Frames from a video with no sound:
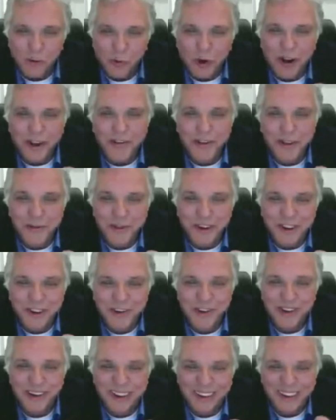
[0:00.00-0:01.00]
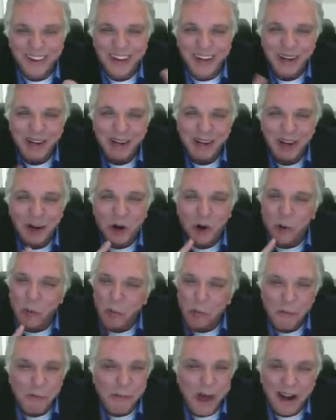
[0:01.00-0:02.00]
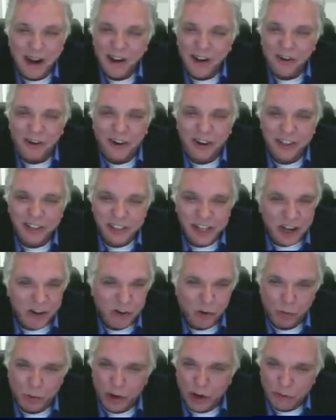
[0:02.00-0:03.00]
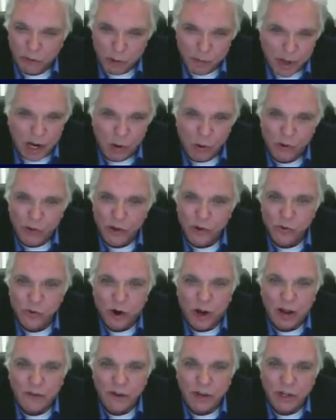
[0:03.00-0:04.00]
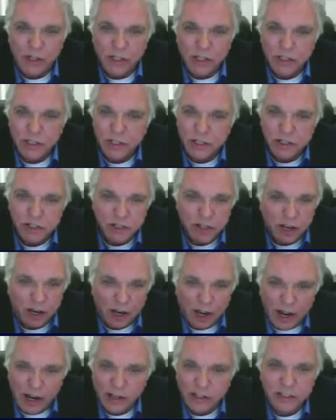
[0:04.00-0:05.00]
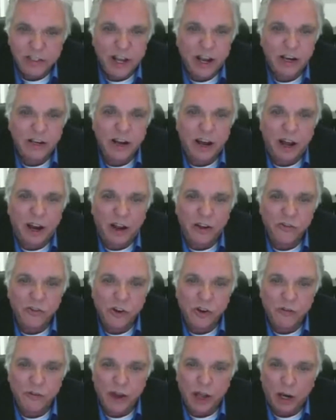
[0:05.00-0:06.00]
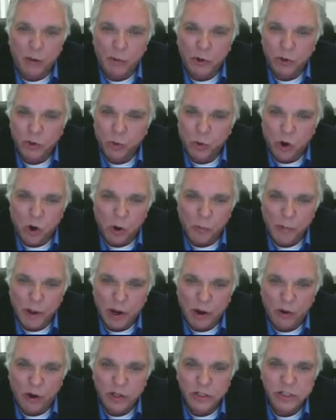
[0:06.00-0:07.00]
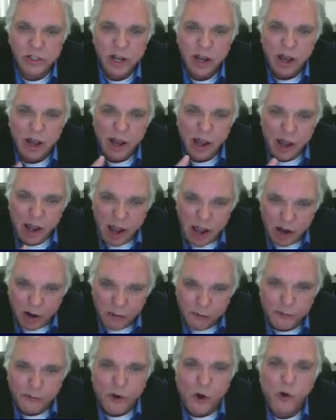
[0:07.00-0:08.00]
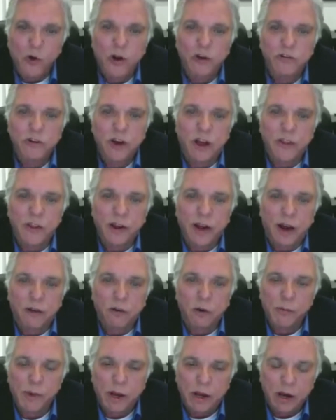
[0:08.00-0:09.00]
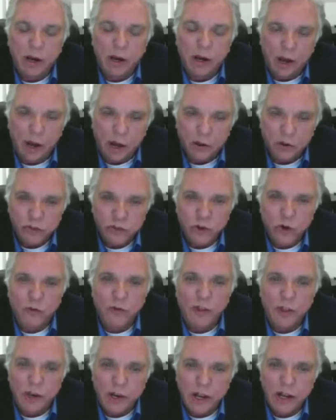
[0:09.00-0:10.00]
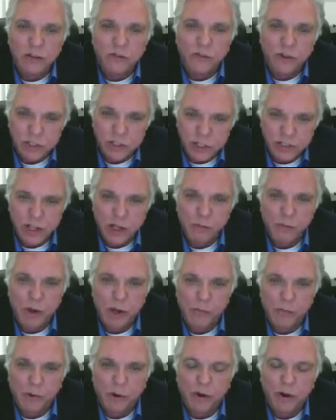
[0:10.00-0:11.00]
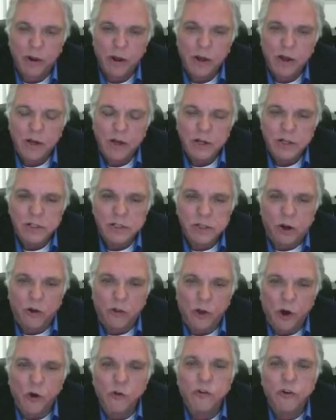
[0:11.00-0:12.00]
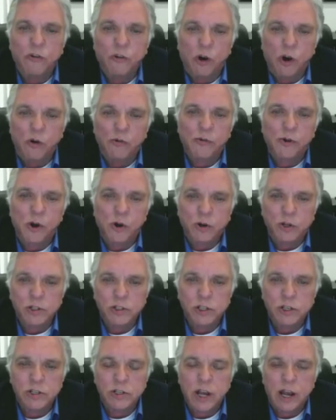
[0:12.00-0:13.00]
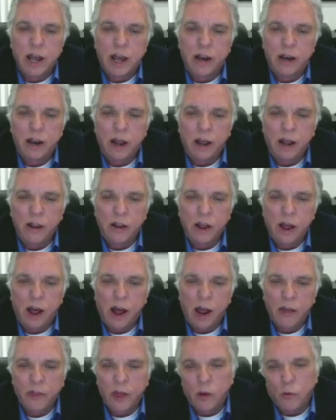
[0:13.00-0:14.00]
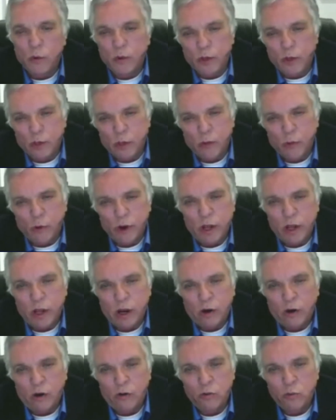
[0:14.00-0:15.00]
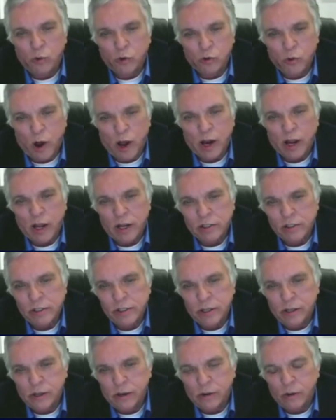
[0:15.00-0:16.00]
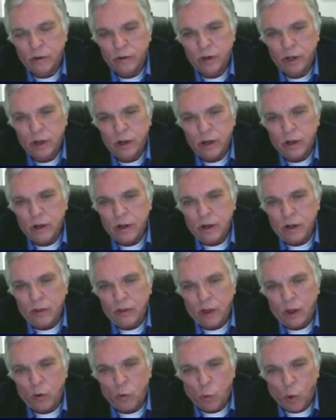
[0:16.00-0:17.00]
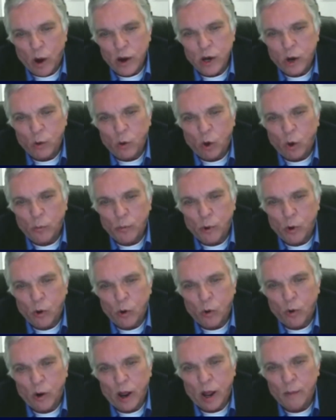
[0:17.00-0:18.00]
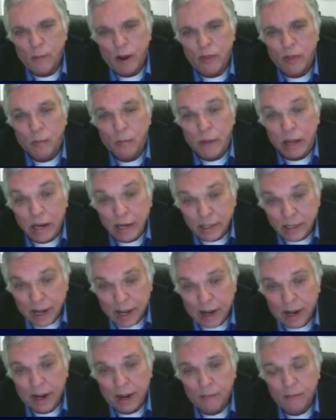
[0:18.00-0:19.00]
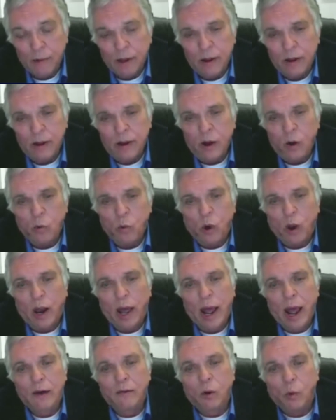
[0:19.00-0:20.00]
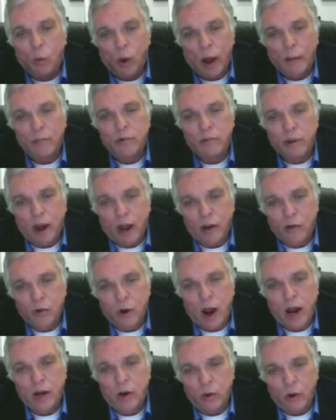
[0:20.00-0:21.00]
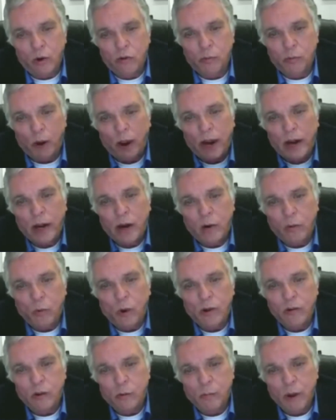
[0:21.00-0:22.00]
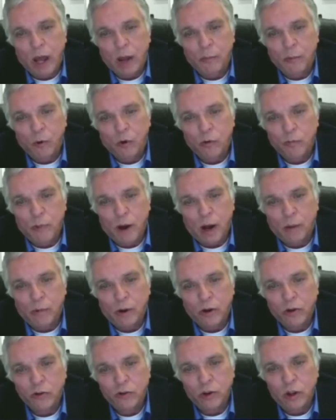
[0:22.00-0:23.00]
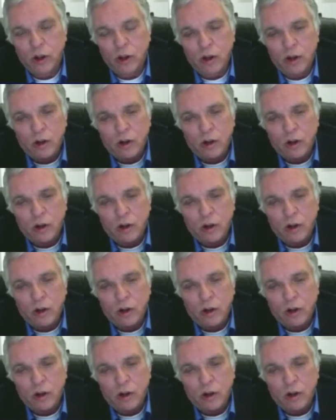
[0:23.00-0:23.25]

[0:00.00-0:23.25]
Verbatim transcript: What is the vision? Yeah. You know, yeah. medical, accessible to everybody within driving distance, the latest technology available to all parents, and a focus on the government on serving the needs of existing people. So those are our focuses. And I think within three years, we'll try to institute the one year old program. In the meantime, we'll have a website trying to explain it once the paper is published.